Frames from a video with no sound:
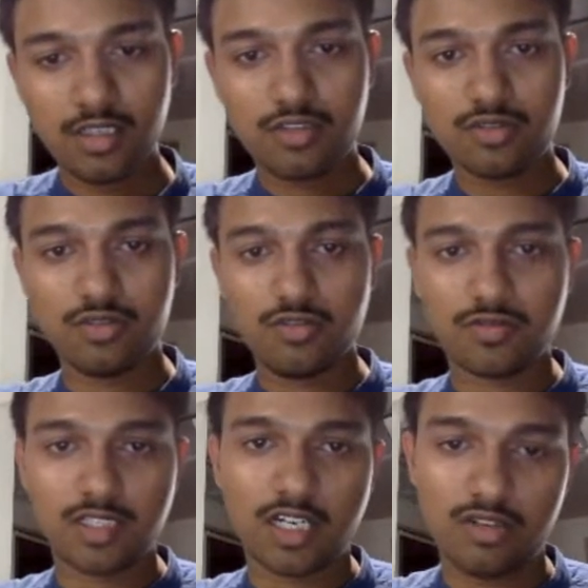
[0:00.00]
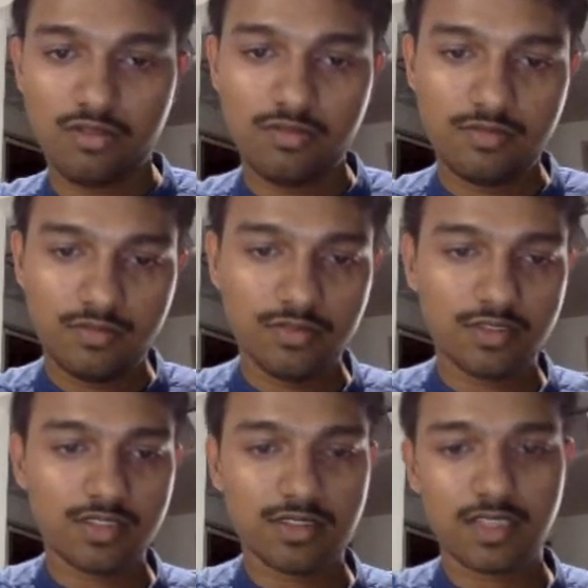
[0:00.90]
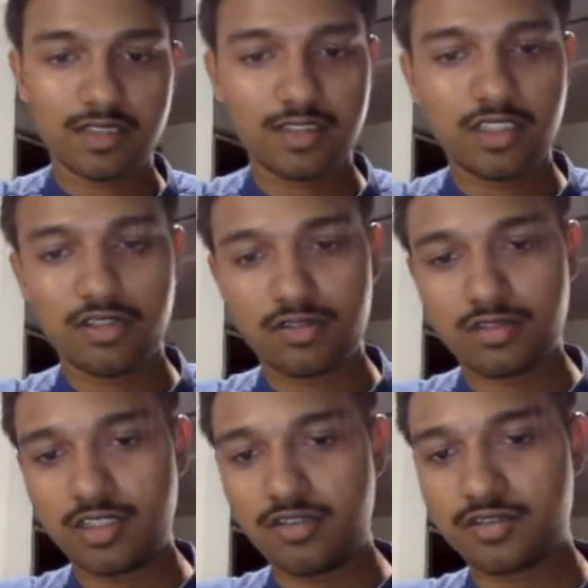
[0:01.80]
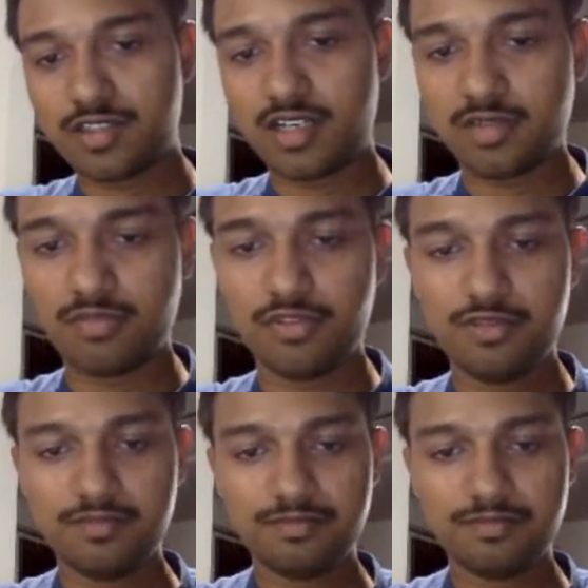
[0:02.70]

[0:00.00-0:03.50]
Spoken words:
So now you can just directly click on start upload.